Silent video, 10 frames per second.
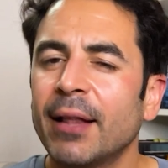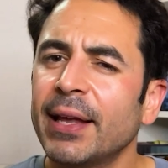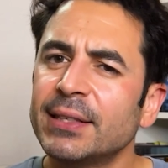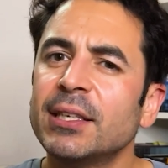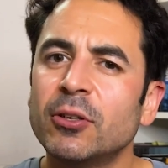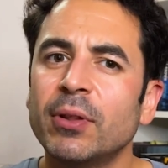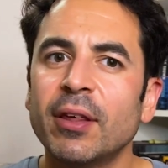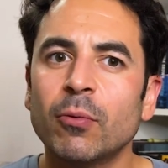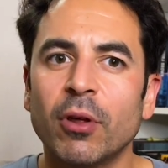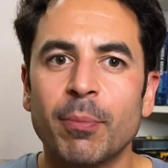I like to do
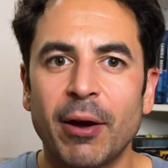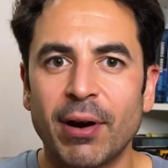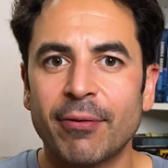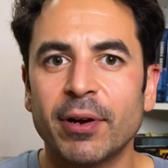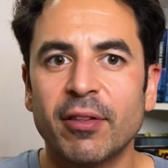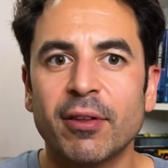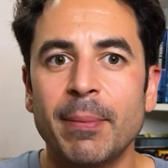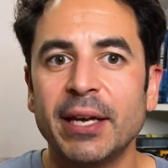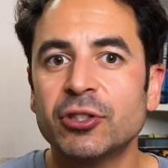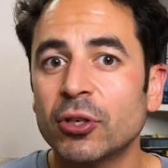this with my reference to
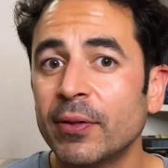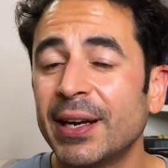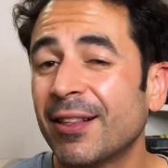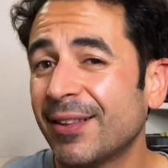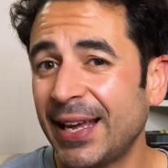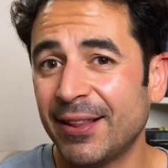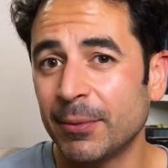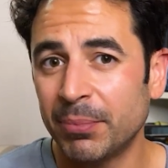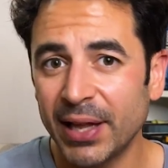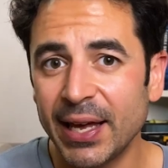make sure that it stays
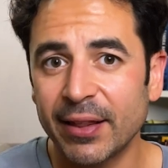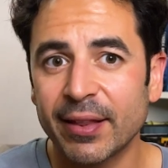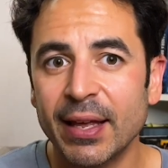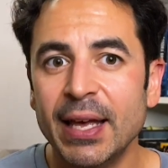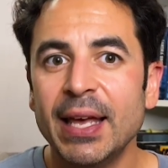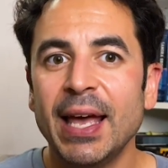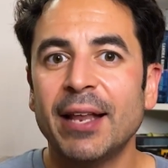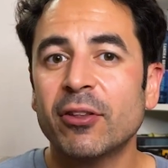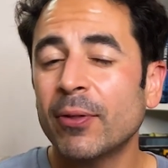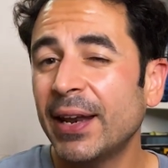in place,
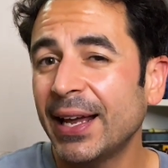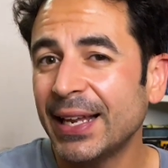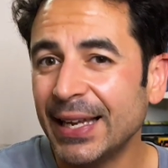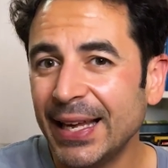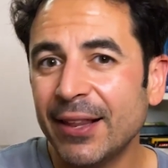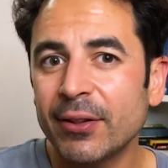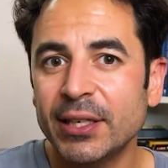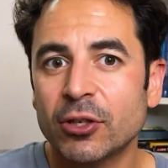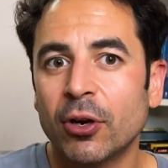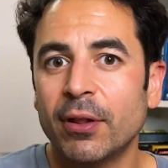and so that I can easily
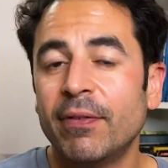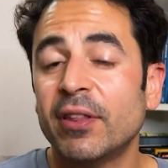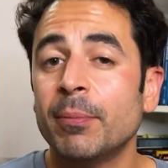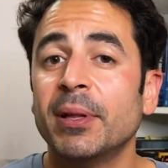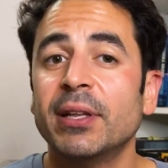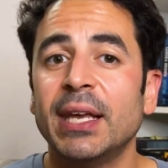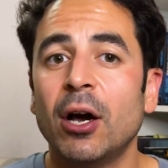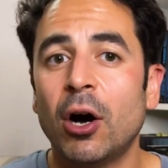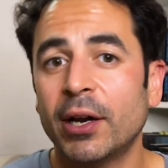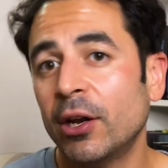turn the visibility
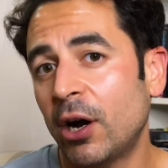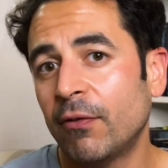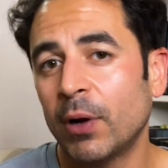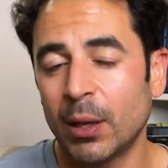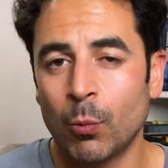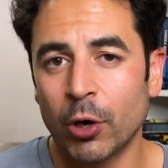on and off while I'm